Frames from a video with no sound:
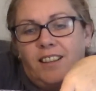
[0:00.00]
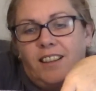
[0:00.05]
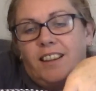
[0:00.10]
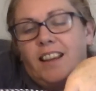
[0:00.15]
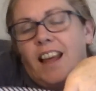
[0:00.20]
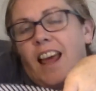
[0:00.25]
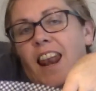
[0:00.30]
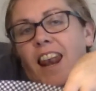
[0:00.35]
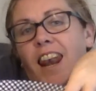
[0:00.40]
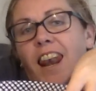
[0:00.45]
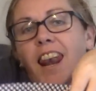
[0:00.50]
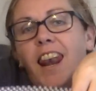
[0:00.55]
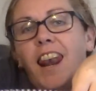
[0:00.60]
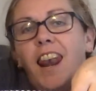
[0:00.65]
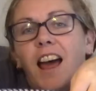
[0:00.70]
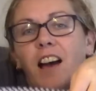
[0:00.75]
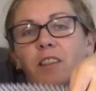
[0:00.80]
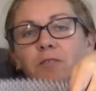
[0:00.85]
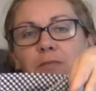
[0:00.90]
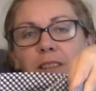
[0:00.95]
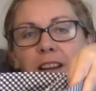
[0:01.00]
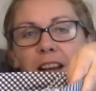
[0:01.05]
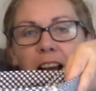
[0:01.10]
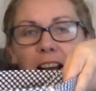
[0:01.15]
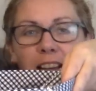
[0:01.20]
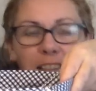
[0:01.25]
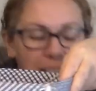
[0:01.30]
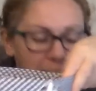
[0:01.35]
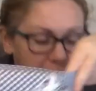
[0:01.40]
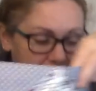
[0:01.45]
lovely,
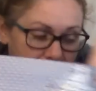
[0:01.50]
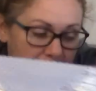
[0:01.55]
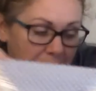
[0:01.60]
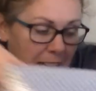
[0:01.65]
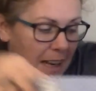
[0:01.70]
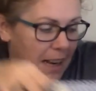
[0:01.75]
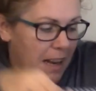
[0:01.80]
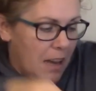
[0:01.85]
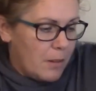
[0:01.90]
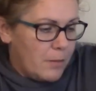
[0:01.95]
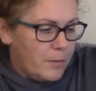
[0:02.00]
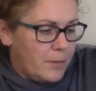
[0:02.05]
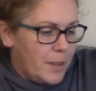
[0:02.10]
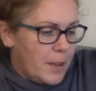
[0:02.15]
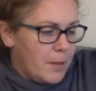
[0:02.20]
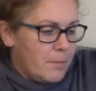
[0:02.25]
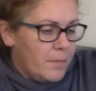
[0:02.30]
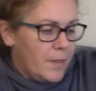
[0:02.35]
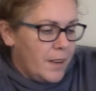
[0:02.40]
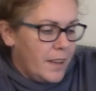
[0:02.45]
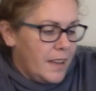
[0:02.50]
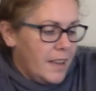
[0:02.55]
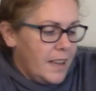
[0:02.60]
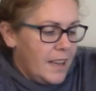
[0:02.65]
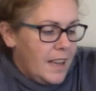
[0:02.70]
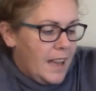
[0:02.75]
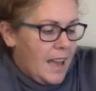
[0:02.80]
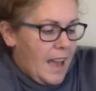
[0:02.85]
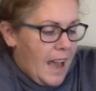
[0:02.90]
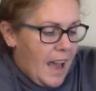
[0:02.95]
I just love them.
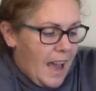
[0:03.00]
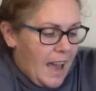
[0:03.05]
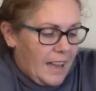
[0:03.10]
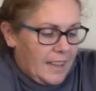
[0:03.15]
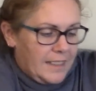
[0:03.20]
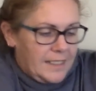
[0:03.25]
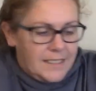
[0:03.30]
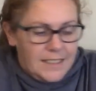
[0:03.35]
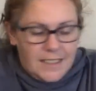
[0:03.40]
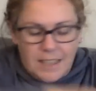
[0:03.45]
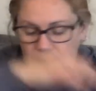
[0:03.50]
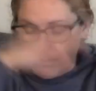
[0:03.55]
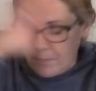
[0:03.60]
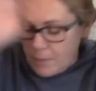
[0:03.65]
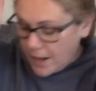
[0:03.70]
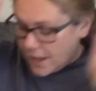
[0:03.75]
And but I